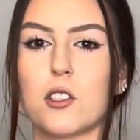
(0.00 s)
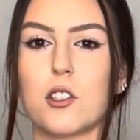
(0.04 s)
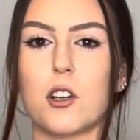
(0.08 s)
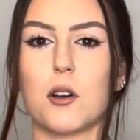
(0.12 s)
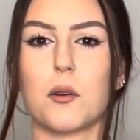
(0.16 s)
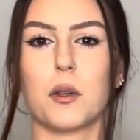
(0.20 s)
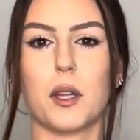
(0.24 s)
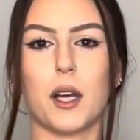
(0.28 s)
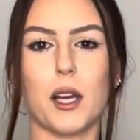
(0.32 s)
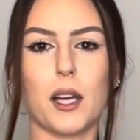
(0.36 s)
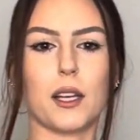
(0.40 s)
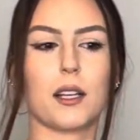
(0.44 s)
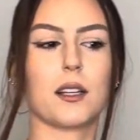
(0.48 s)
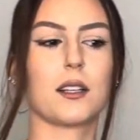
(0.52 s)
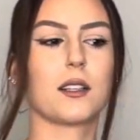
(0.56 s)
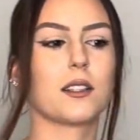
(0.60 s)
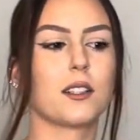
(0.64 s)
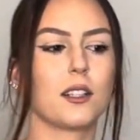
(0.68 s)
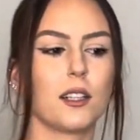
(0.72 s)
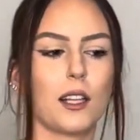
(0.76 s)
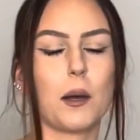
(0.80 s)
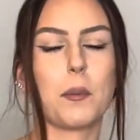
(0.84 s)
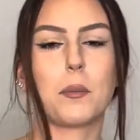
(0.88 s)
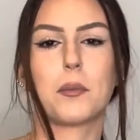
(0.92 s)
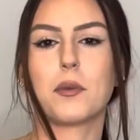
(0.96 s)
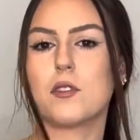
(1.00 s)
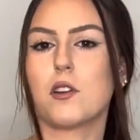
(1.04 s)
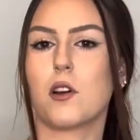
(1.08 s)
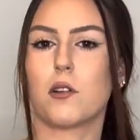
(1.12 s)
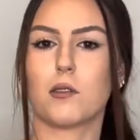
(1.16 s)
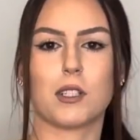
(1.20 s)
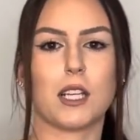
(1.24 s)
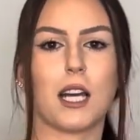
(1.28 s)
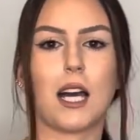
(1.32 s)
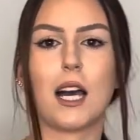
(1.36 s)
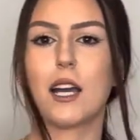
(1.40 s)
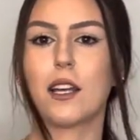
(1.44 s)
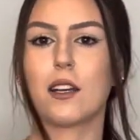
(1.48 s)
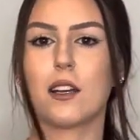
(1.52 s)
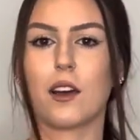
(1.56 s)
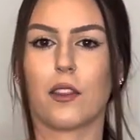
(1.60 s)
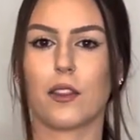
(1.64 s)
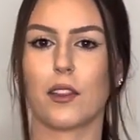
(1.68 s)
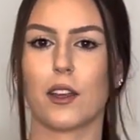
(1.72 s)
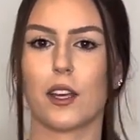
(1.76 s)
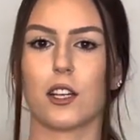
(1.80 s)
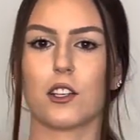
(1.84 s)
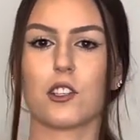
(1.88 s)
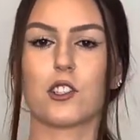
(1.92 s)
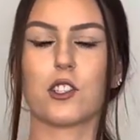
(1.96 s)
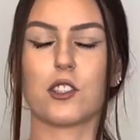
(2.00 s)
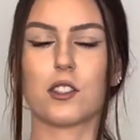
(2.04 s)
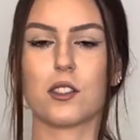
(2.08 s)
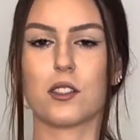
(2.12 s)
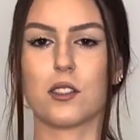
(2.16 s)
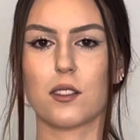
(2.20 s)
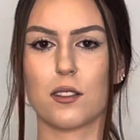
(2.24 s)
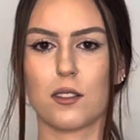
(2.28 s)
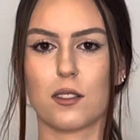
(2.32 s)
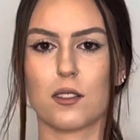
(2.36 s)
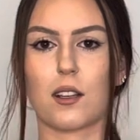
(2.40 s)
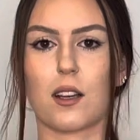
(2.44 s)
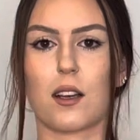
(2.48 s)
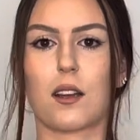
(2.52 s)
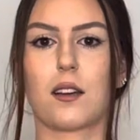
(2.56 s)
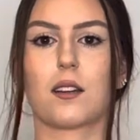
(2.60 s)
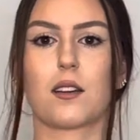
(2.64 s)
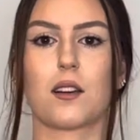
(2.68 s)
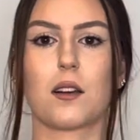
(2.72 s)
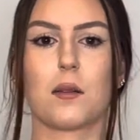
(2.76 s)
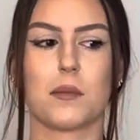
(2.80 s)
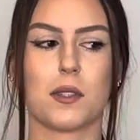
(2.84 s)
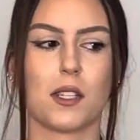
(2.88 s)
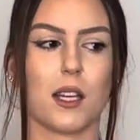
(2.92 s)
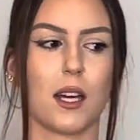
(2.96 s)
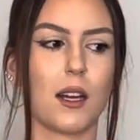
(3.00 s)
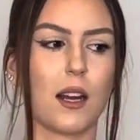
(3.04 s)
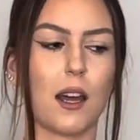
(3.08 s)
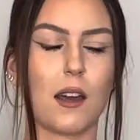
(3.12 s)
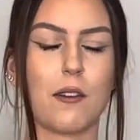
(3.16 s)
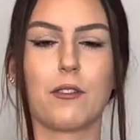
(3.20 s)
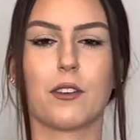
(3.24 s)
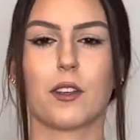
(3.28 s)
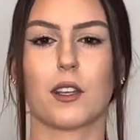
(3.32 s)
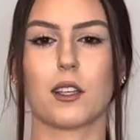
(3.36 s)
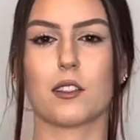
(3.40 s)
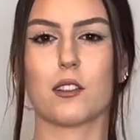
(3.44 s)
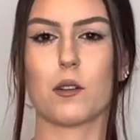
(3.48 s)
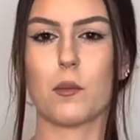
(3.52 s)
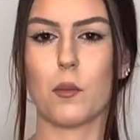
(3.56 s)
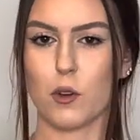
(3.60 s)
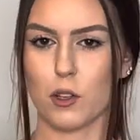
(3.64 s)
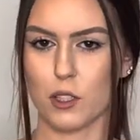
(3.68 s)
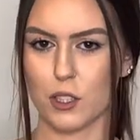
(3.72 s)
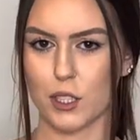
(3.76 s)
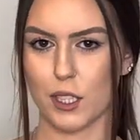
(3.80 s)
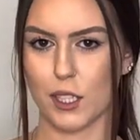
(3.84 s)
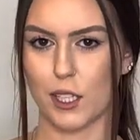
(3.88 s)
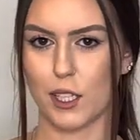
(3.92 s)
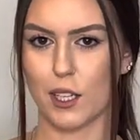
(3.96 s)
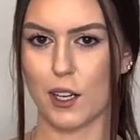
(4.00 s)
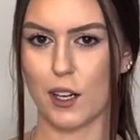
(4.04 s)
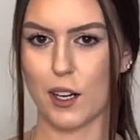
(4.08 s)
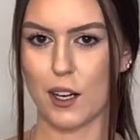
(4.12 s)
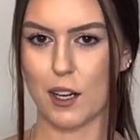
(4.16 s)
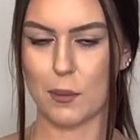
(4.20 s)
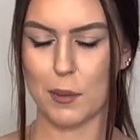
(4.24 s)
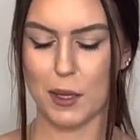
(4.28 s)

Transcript: no like clip, no tie, nothing. It just kind of comes on. I feel like they're more secure on